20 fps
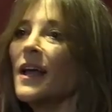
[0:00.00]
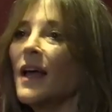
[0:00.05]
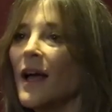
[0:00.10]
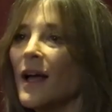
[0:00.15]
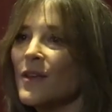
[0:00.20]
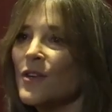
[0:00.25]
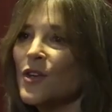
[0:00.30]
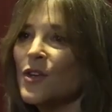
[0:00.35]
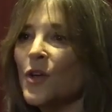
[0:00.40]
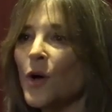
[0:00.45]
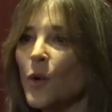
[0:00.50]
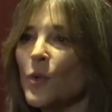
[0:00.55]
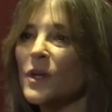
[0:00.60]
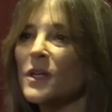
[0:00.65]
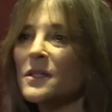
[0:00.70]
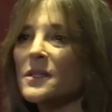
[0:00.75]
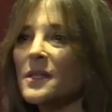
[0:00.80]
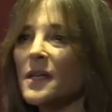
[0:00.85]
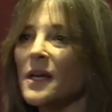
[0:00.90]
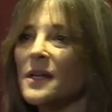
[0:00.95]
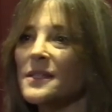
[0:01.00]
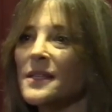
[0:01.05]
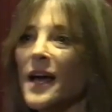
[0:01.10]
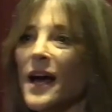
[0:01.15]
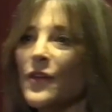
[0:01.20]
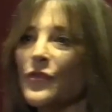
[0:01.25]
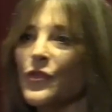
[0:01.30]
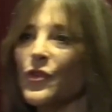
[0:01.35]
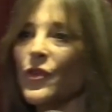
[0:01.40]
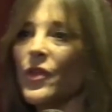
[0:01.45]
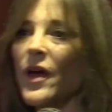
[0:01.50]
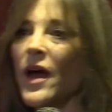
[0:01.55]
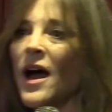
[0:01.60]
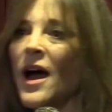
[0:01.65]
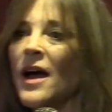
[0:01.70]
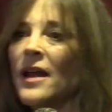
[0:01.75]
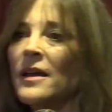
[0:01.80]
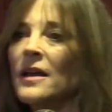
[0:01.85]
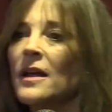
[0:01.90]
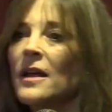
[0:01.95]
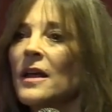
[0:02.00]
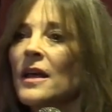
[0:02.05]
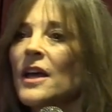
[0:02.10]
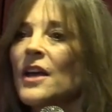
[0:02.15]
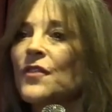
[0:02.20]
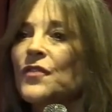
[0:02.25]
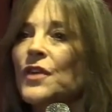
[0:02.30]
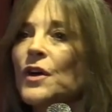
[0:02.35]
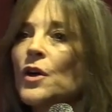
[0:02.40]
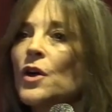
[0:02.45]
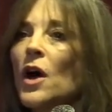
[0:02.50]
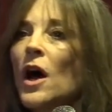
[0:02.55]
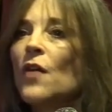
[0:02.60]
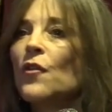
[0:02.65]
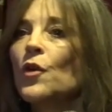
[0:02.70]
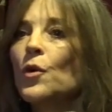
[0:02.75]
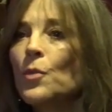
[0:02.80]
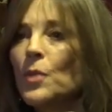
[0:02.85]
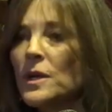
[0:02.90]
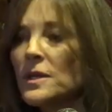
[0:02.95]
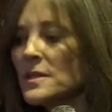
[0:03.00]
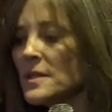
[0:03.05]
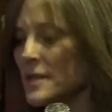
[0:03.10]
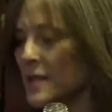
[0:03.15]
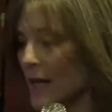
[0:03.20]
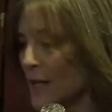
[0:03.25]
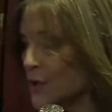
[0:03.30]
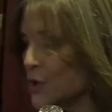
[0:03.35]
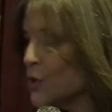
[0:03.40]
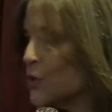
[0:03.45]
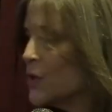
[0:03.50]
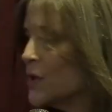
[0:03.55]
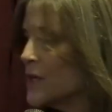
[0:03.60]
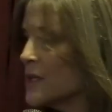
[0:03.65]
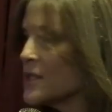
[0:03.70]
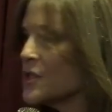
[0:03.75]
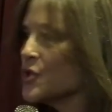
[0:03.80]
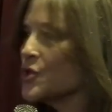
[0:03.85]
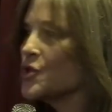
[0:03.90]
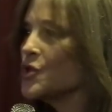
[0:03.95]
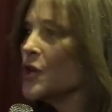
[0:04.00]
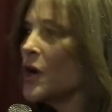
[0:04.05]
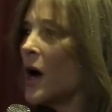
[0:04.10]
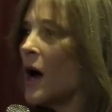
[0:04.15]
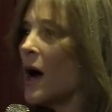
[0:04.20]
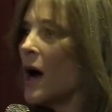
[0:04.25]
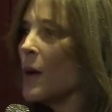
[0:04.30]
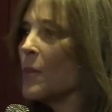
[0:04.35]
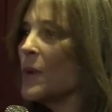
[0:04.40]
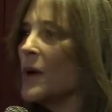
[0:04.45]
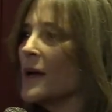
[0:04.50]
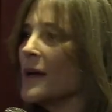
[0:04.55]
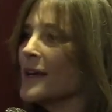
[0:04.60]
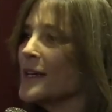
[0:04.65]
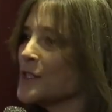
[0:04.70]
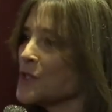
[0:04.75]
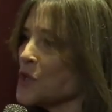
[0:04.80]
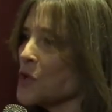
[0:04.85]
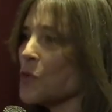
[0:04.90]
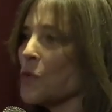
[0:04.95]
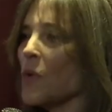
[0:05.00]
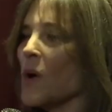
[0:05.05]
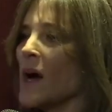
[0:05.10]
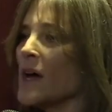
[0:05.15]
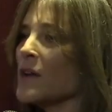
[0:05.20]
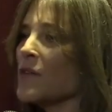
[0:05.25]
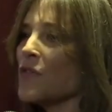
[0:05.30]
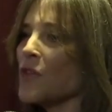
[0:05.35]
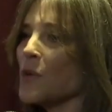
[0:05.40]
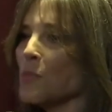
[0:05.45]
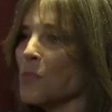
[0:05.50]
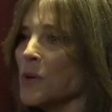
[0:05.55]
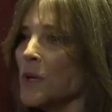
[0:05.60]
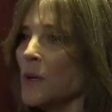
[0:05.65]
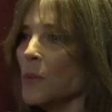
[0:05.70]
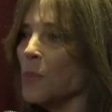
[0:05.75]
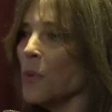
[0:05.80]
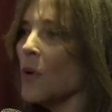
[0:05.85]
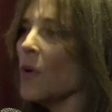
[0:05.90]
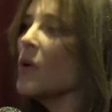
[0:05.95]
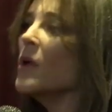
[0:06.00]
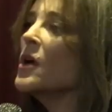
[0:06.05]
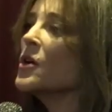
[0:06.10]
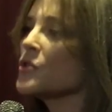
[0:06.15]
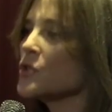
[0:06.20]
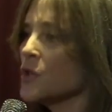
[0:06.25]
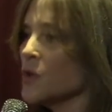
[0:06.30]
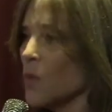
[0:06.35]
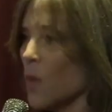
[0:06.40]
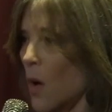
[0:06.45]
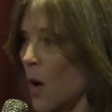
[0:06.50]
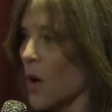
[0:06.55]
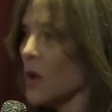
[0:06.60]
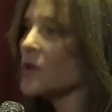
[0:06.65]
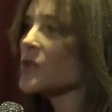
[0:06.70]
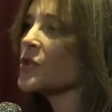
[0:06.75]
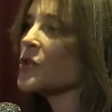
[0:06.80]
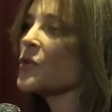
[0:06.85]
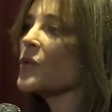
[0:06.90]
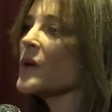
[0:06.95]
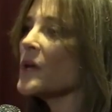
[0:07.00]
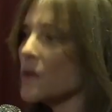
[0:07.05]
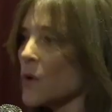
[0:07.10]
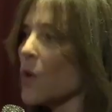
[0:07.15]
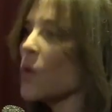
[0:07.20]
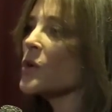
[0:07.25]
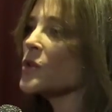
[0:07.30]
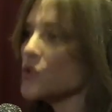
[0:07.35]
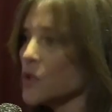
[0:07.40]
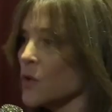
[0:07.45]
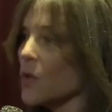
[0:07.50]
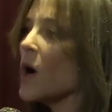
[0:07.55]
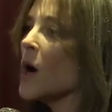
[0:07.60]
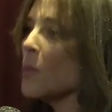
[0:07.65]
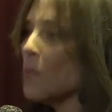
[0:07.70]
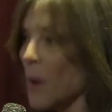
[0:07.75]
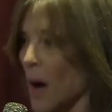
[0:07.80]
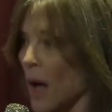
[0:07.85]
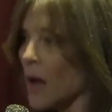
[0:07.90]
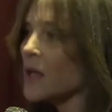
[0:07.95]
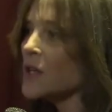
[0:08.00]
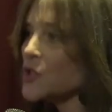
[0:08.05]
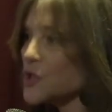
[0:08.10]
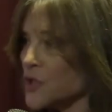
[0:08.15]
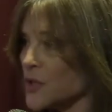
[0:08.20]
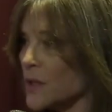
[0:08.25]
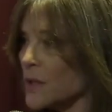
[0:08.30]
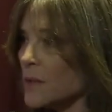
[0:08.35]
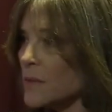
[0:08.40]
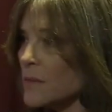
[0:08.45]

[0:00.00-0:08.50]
And you know what it says after that? If the government's not doing its job, it's the right of the people to alter it or to abolish it.